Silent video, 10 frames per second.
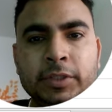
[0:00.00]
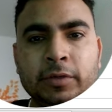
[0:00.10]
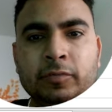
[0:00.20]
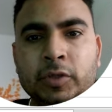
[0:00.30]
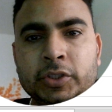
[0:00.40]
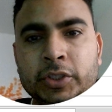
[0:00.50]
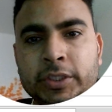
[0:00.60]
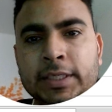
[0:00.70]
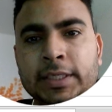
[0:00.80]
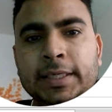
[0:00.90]
If you have
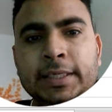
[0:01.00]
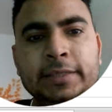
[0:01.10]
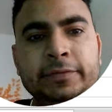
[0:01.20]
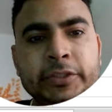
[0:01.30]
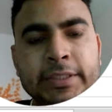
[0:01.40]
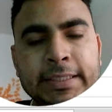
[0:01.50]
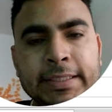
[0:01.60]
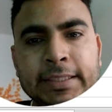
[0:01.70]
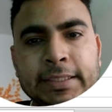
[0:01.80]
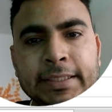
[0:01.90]
watched till then, if you
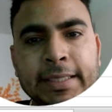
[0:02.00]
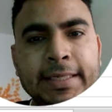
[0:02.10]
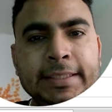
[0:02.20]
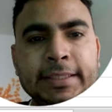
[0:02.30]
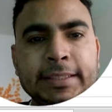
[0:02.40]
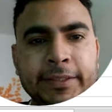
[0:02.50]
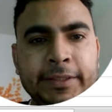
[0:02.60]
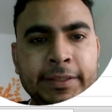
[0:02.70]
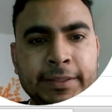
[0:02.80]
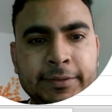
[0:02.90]
see
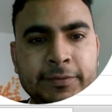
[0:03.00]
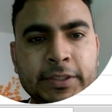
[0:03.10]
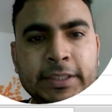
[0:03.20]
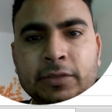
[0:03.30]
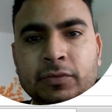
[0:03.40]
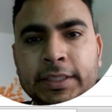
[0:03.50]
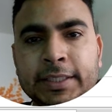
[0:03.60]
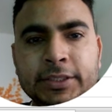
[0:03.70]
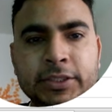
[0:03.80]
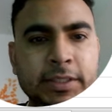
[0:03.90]
any data
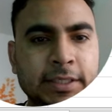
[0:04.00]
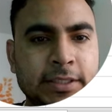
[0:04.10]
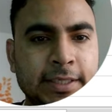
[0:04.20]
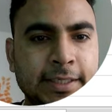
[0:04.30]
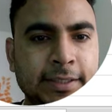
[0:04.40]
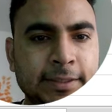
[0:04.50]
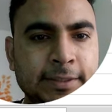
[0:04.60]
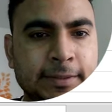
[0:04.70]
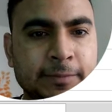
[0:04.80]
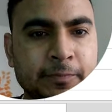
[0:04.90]
validation list
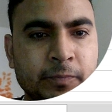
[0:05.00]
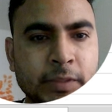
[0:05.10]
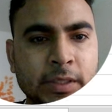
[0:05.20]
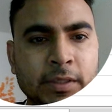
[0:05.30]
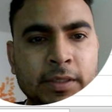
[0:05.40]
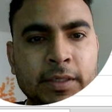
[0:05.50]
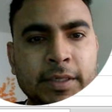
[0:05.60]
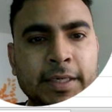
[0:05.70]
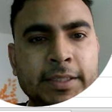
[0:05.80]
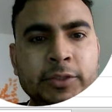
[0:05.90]
like this
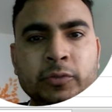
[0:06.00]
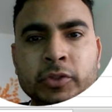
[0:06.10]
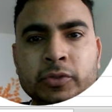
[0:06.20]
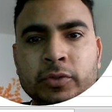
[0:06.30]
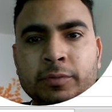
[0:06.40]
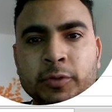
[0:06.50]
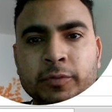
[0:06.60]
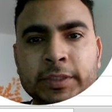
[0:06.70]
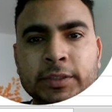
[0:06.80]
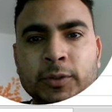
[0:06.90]
and you wish to
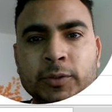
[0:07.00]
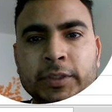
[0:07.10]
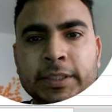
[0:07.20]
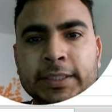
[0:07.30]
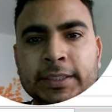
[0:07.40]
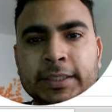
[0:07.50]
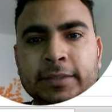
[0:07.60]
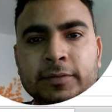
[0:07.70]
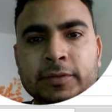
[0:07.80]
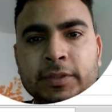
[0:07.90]
remove it, go to
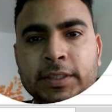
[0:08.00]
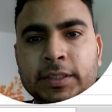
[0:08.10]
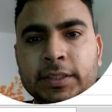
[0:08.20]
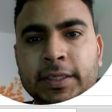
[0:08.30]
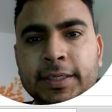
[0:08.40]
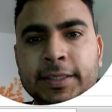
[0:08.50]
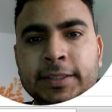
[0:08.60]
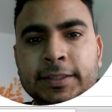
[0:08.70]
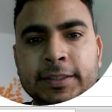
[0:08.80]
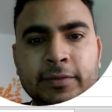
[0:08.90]
data tab and
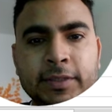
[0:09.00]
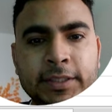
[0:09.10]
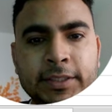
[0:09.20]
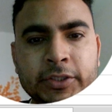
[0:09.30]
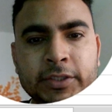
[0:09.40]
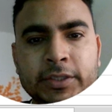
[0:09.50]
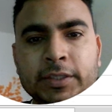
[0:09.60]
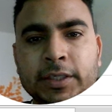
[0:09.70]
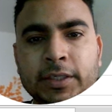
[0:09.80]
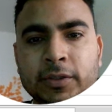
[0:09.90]
click here data
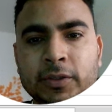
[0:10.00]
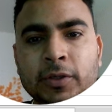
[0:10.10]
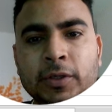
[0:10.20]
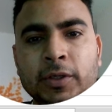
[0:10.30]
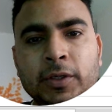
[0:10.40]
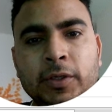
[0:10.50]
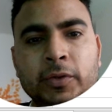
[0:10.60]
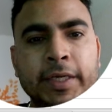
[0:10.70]
validation and clear all.